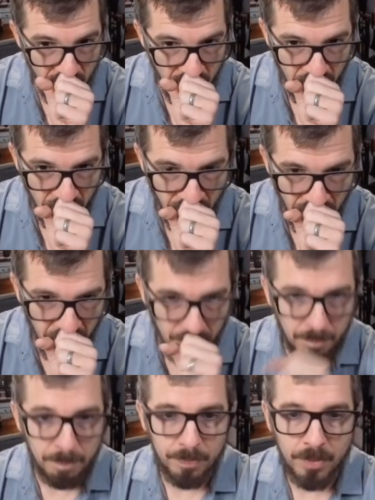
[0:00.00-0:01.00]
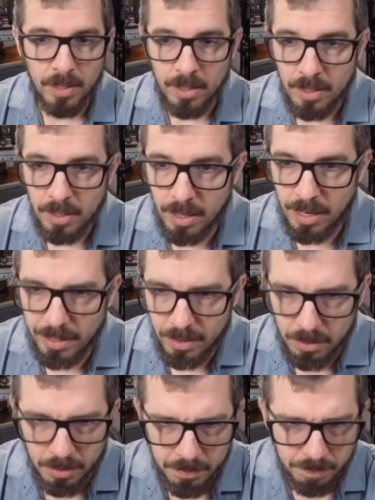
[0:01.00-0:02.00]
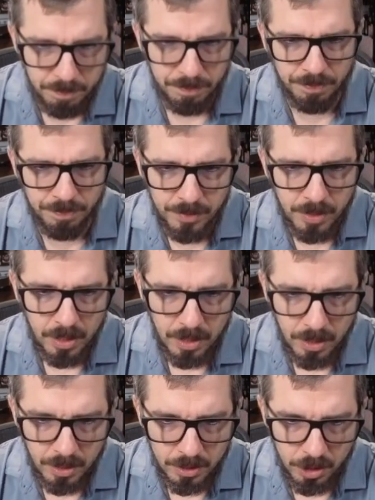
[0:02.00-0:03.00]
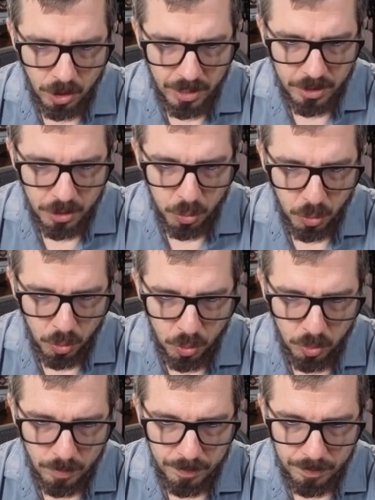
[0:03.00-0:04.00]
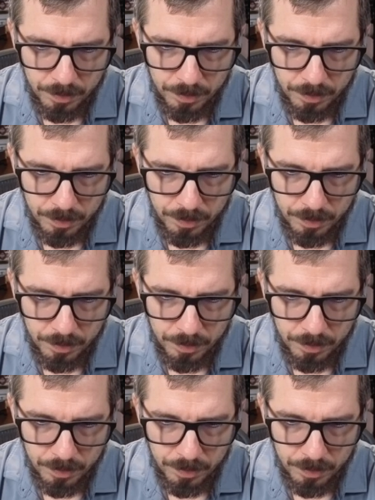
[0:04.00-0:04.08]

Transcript: All right. So the tool